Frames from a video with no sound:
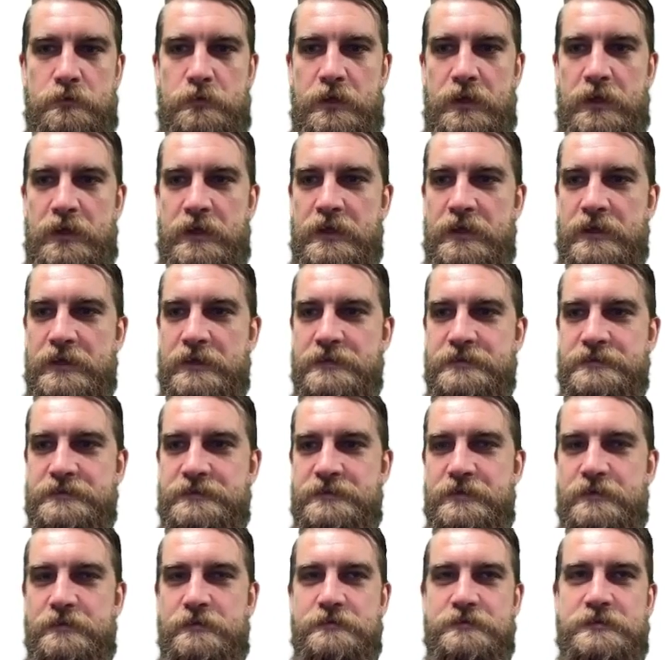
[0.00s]
Okay,
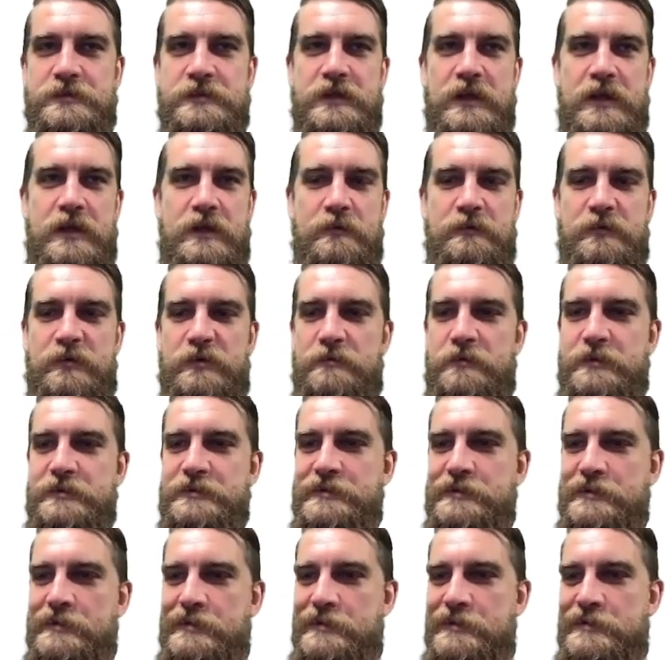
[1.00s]
so today I'm going to
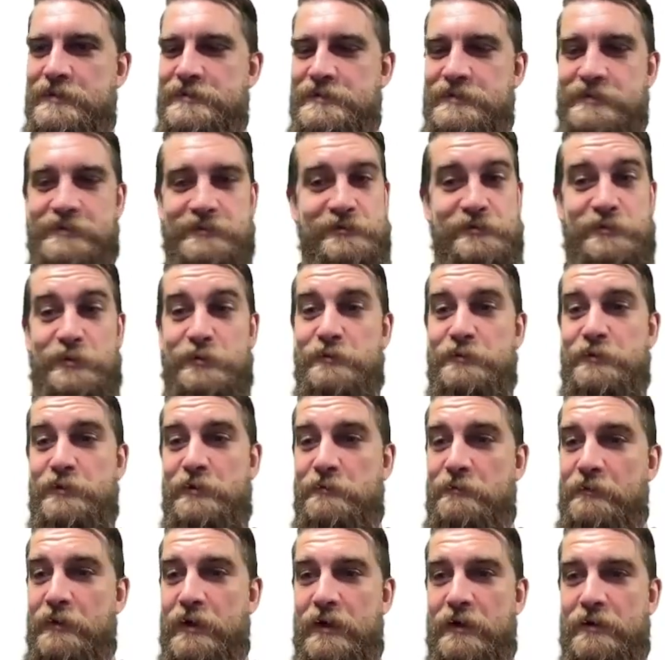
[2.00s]
be tooling
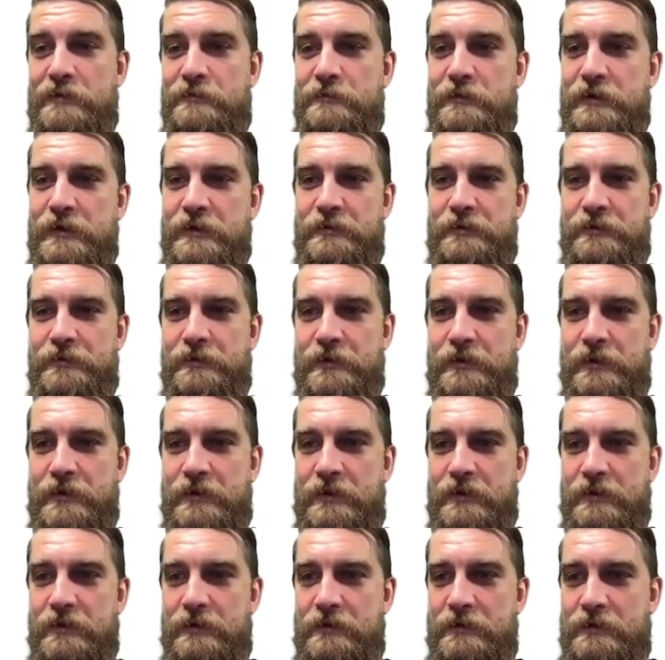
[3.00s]
around with
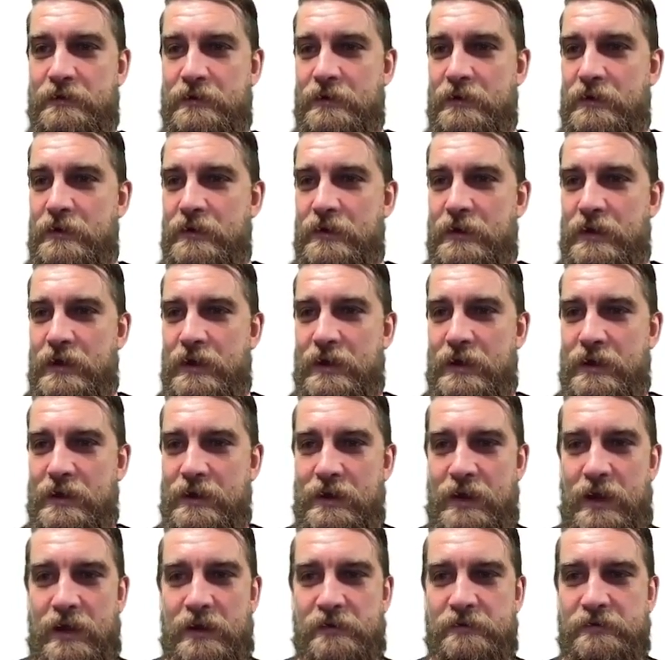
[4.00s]
a
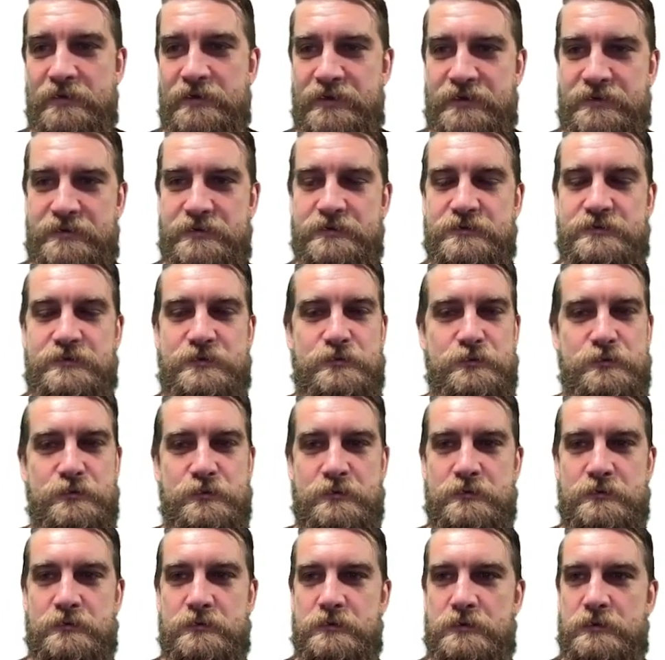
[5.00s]
analytical
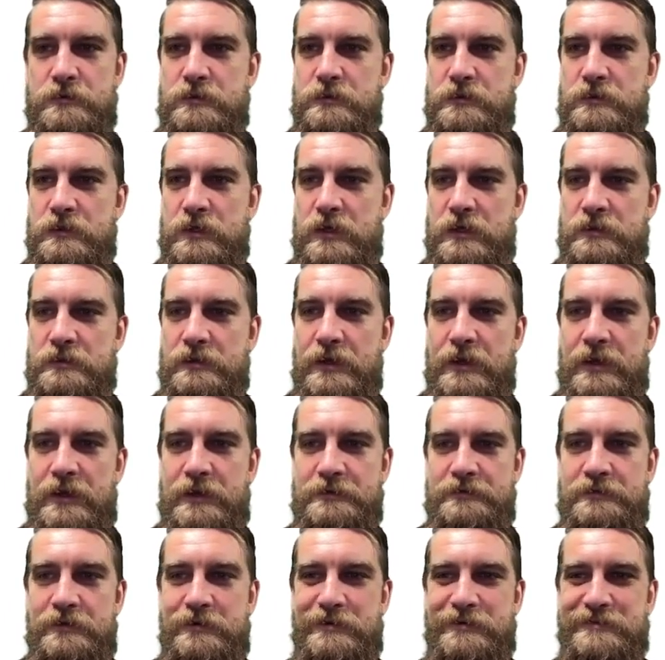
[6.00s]
tool
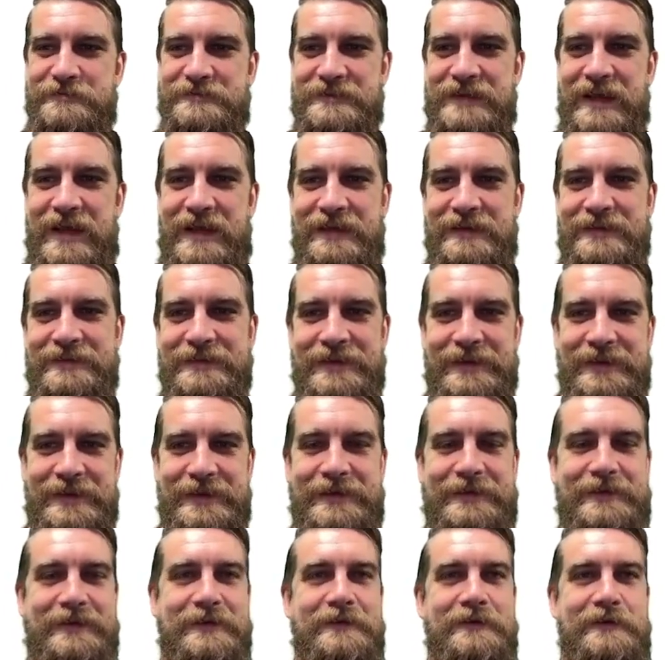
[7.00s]
online called
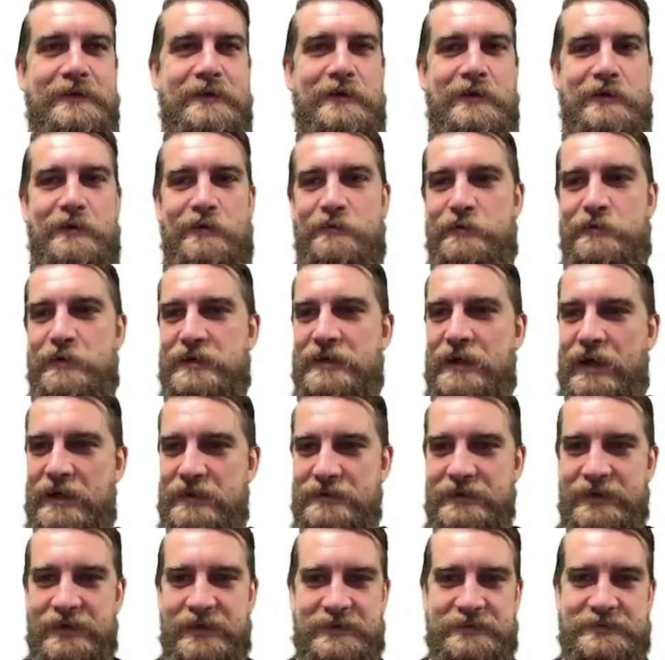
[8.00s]
Netlytic. What
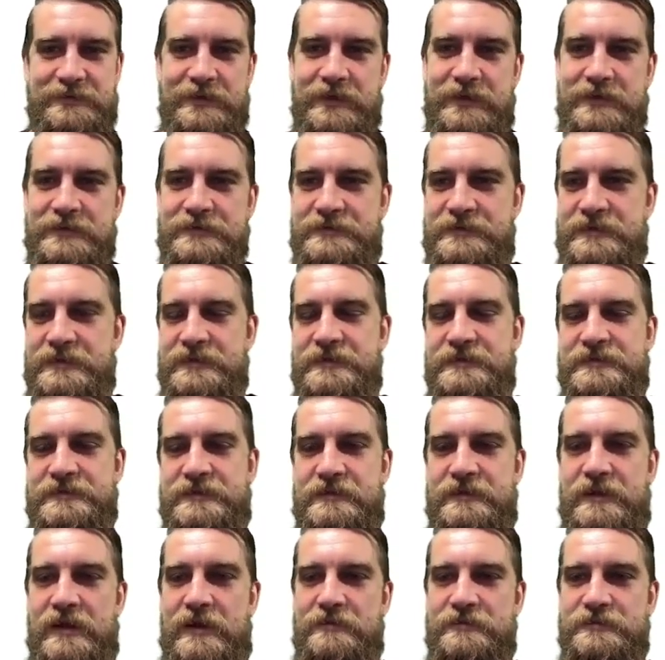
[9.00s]
Netlytic does is
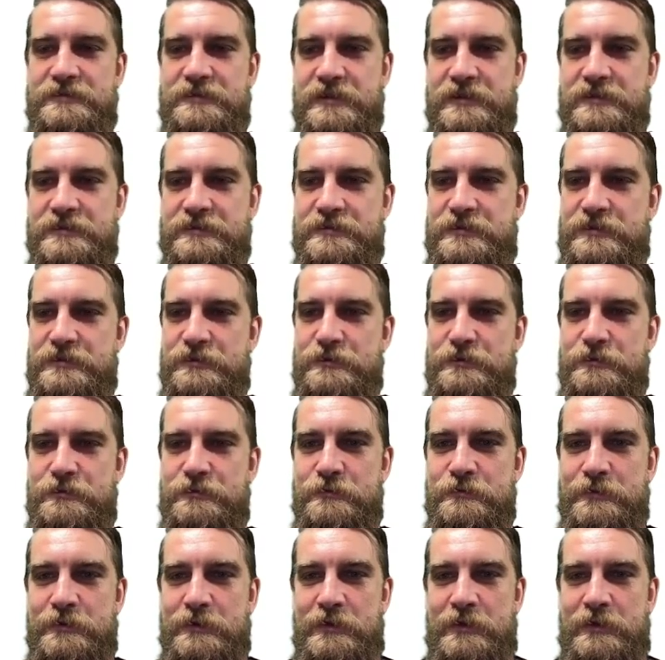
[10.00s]
allows us to,